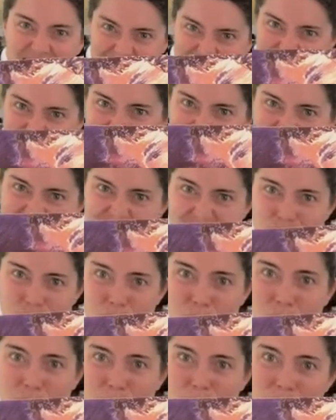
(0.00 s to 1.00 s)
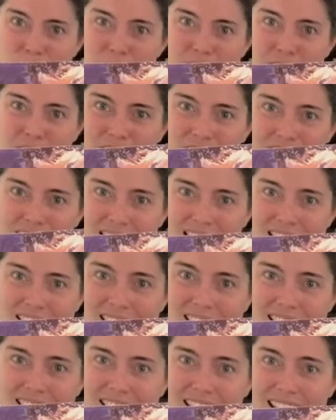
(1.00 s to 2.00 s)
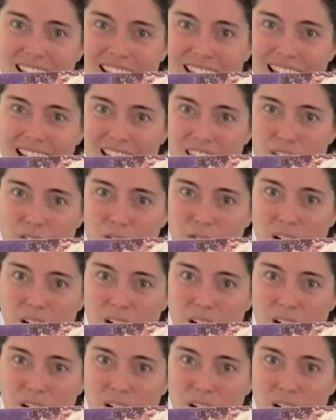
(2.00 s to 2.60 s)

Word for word: Yeah, it's the Mother Mary and the